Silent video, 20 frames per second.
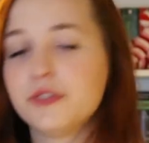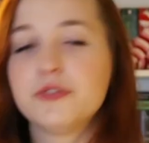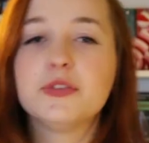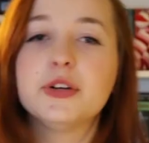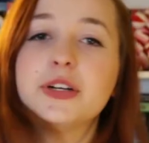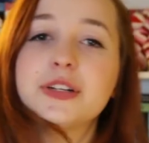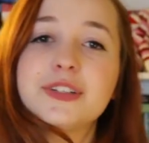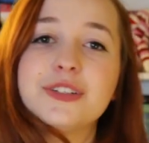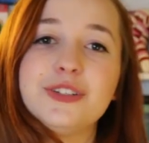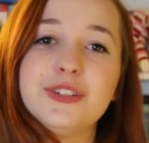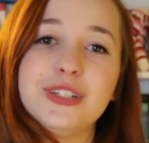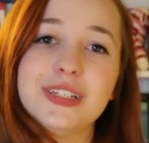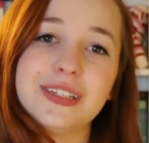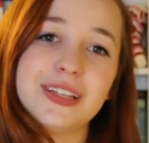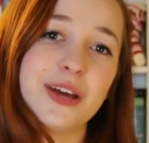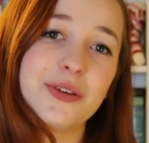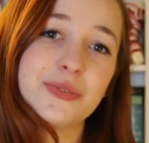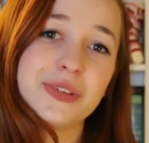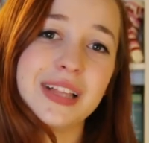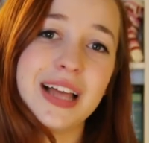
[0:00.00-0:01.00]
First,
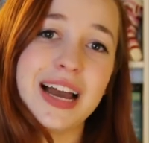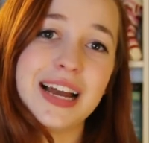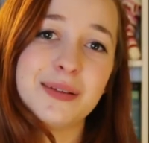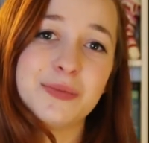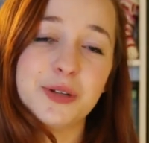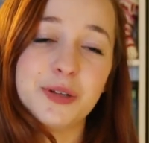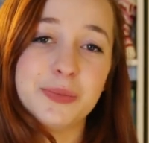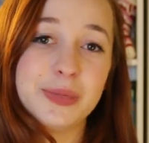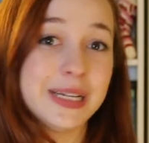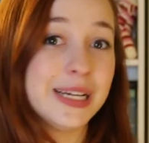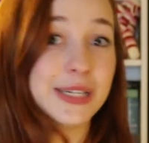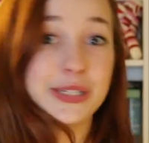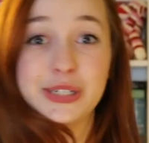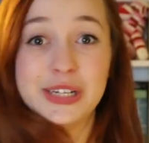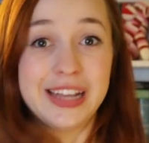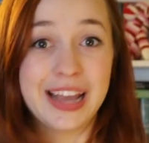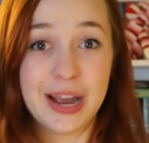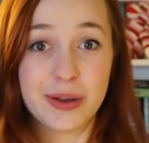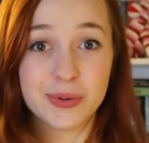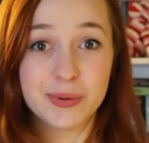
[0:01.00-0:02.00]
she's unreliable because
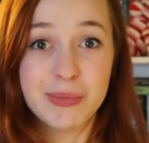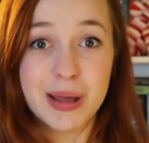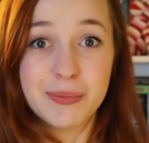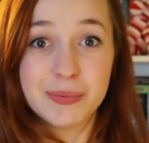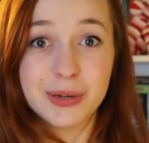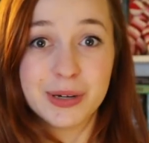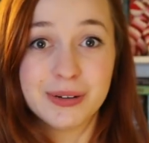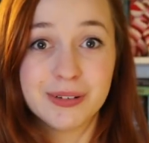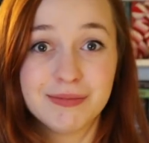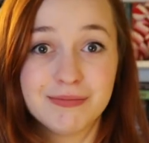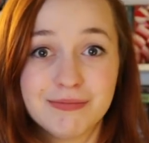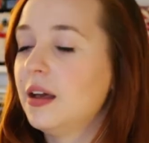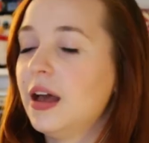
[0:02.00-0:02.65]
she can't remember.